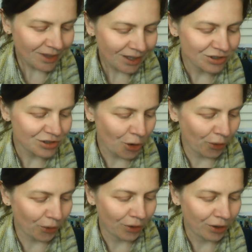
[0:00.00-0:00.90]

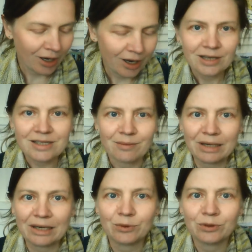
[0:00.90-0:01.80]
So somebody
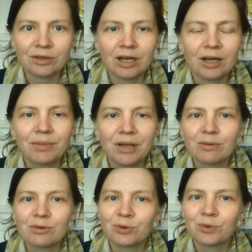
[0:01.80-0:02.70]
will be able
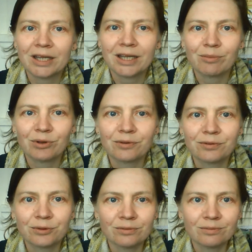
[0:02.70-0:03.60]
to win that
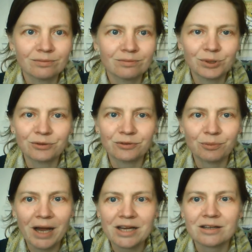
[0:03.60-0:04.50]
beautiful
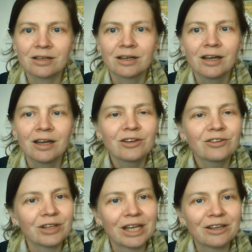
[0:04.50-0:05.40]
pattern. So
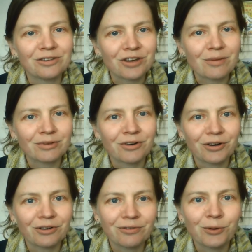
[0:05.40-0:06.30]
thank you, Cyberfrog,
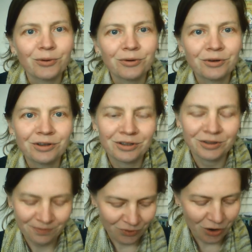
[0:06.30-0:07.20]
for
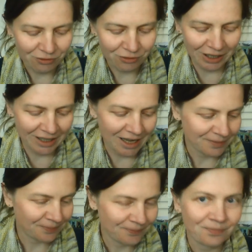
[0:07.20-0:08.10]
offering that.
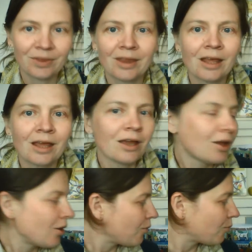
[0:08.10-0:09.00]

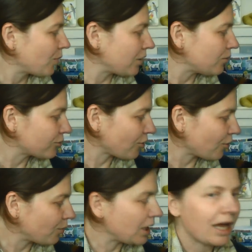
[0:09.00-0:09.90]
We also
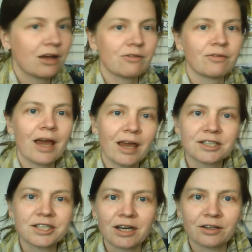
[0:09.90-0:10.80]
will have a
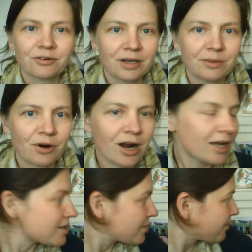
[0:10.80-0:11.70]
Chatter Thread prize.